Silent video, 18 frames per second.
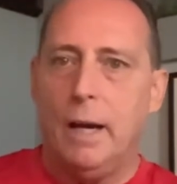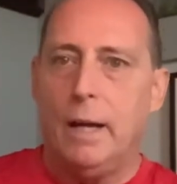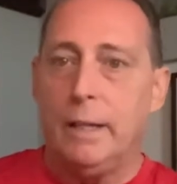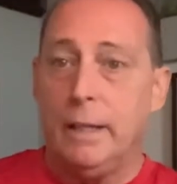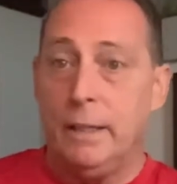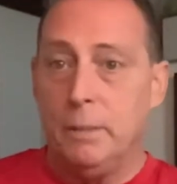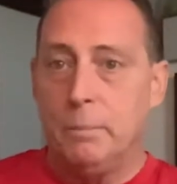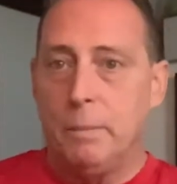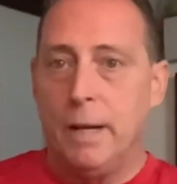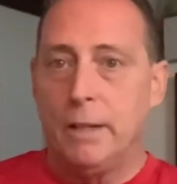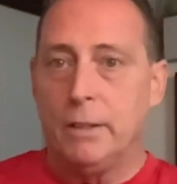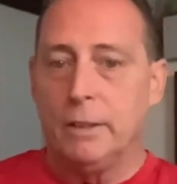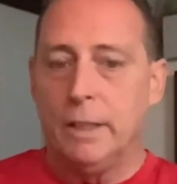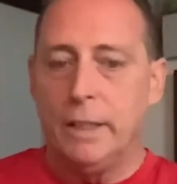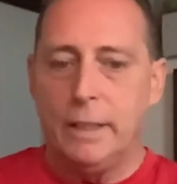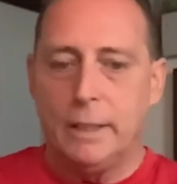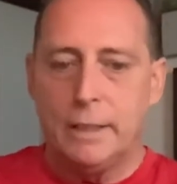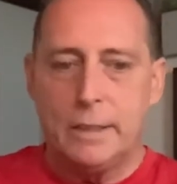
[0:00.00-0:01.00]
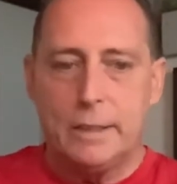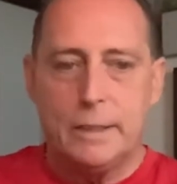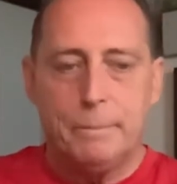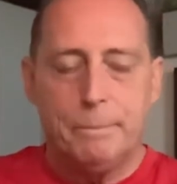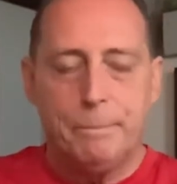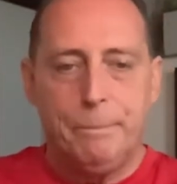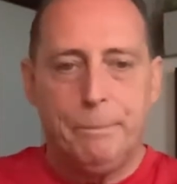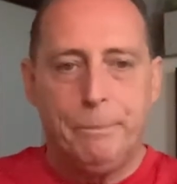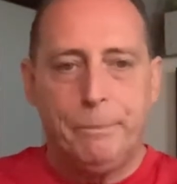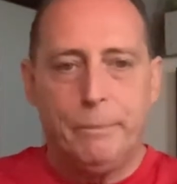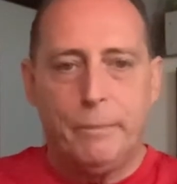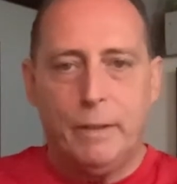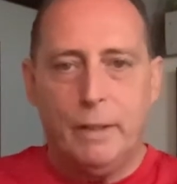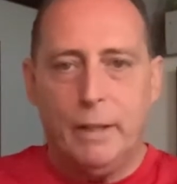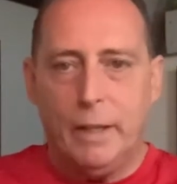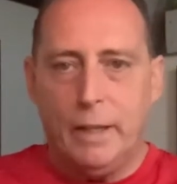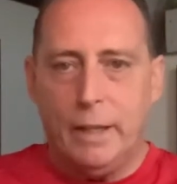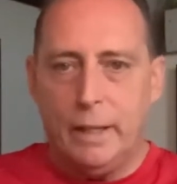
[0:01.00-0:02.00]
in the minor leagues,
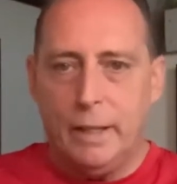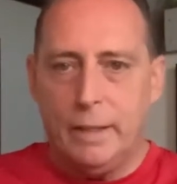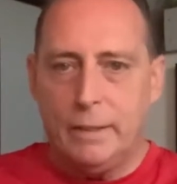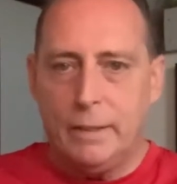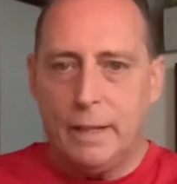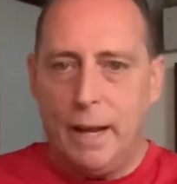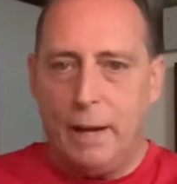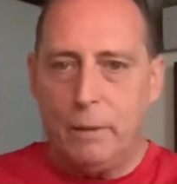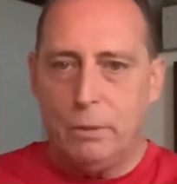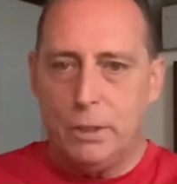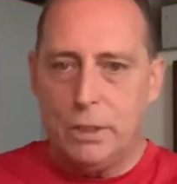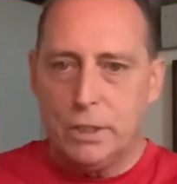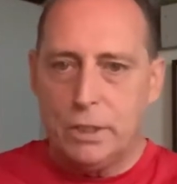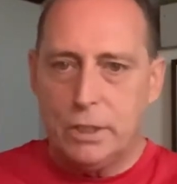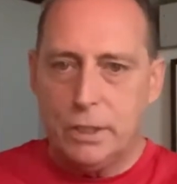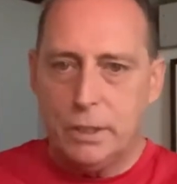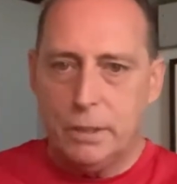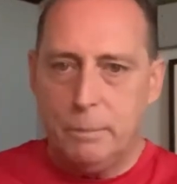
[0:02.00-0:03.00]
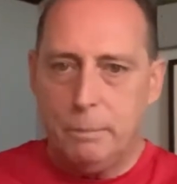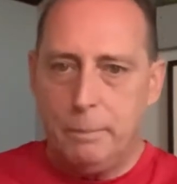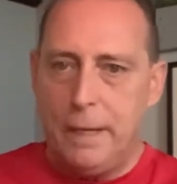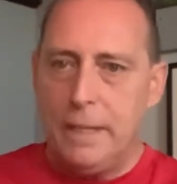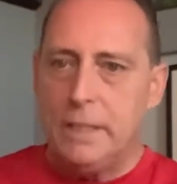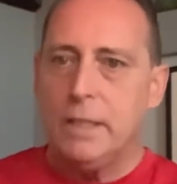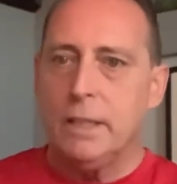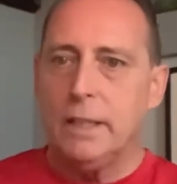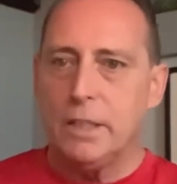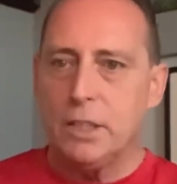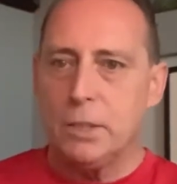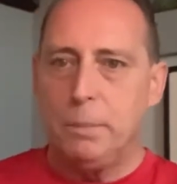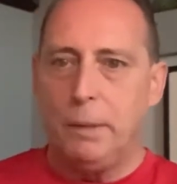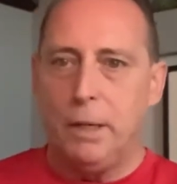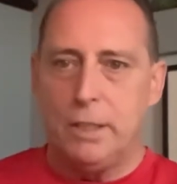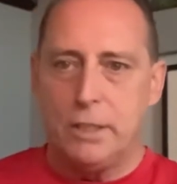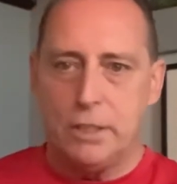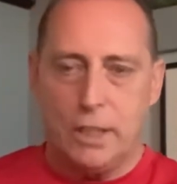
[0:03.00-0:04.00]
and I was basically a
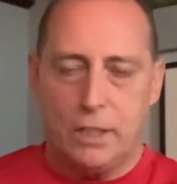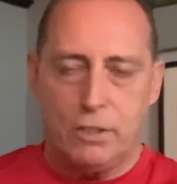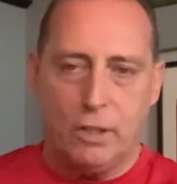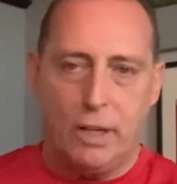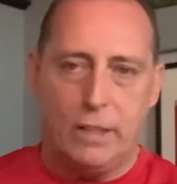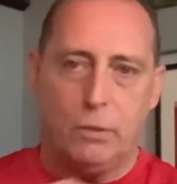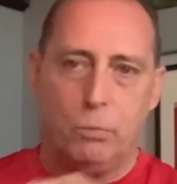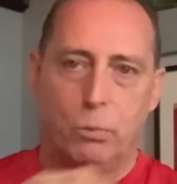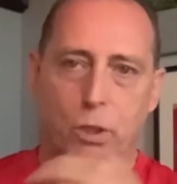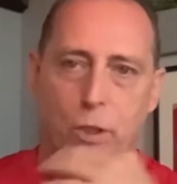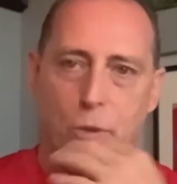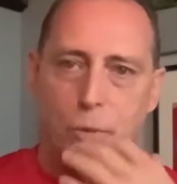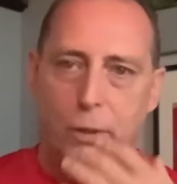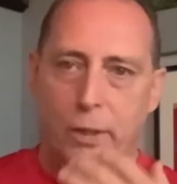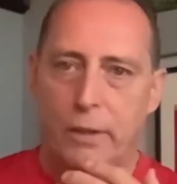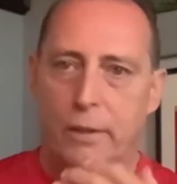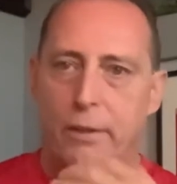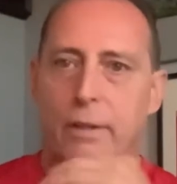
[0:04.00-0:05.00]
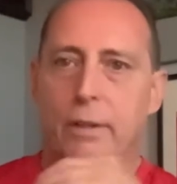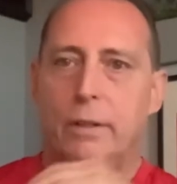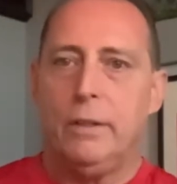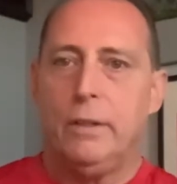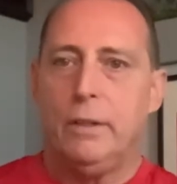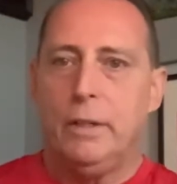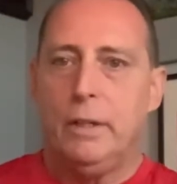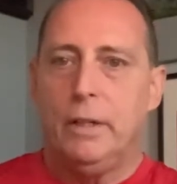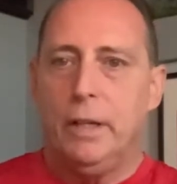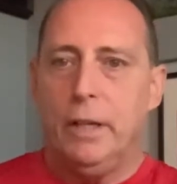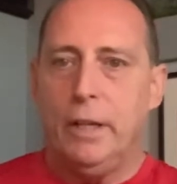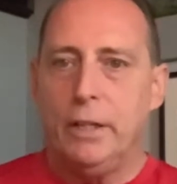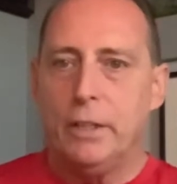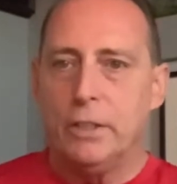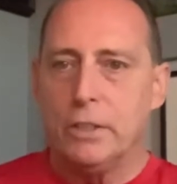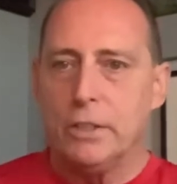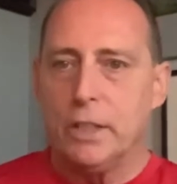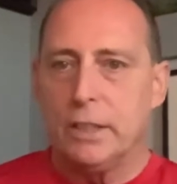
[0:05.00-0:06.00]
sponge. I tried to work with
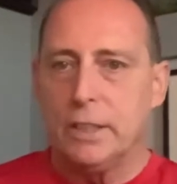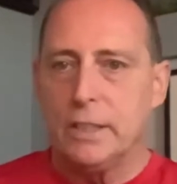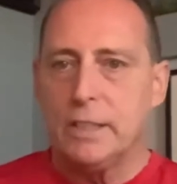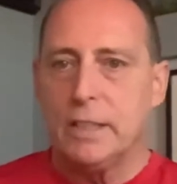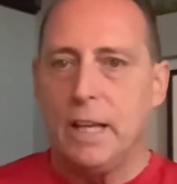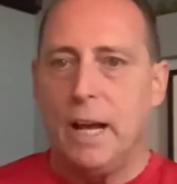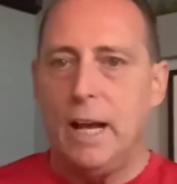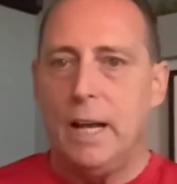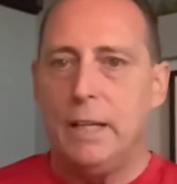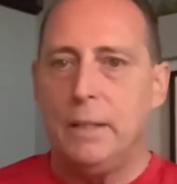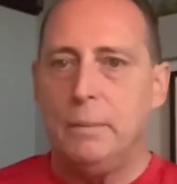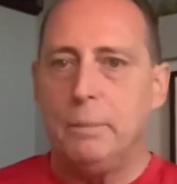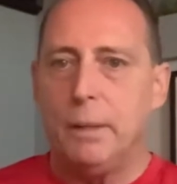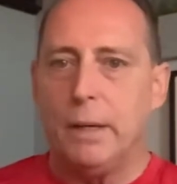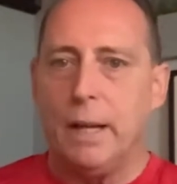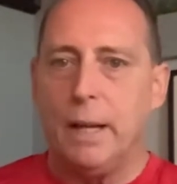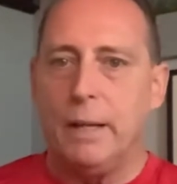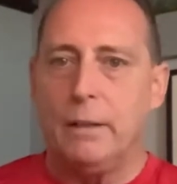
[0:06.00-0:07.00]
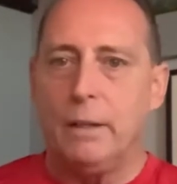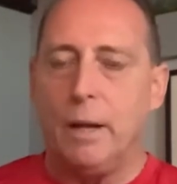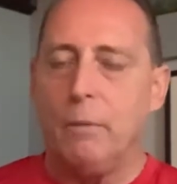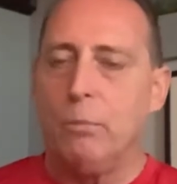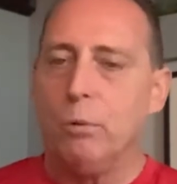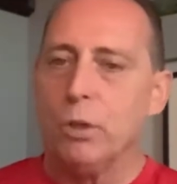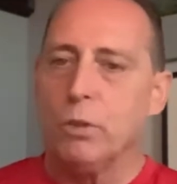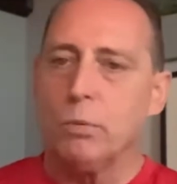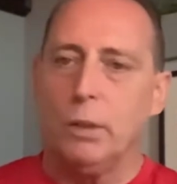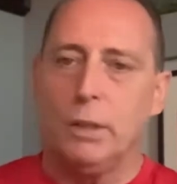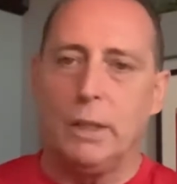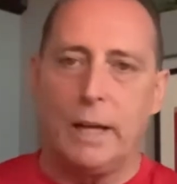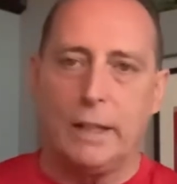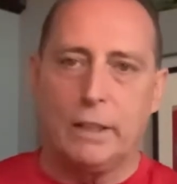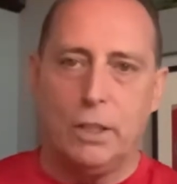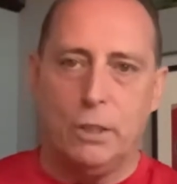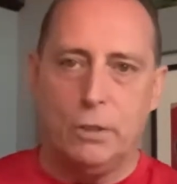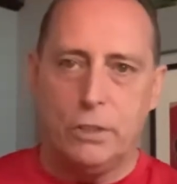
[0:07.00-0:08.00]
hitters on the side, but I worked with a lot
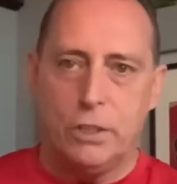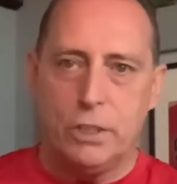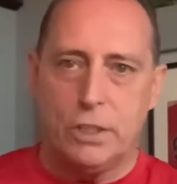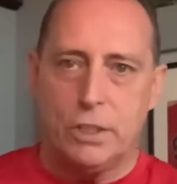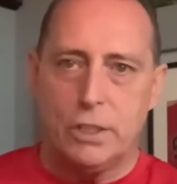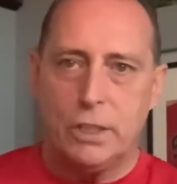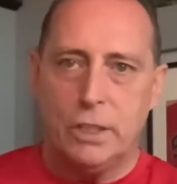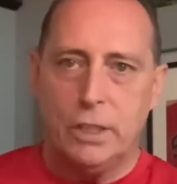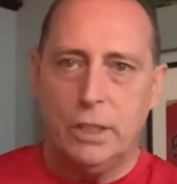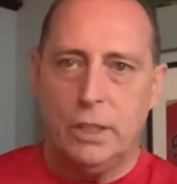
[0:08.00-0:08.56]
of coaches,